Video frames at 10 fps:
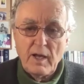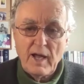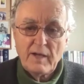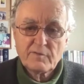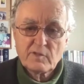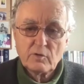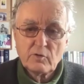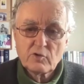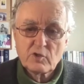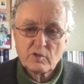have
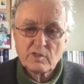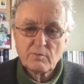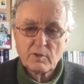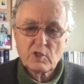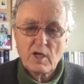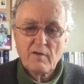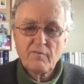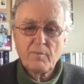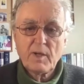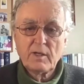solutions which
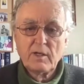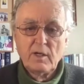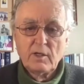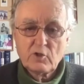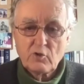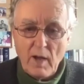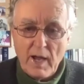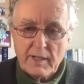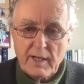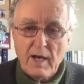have been
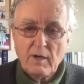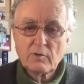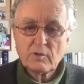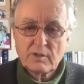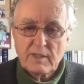tried out,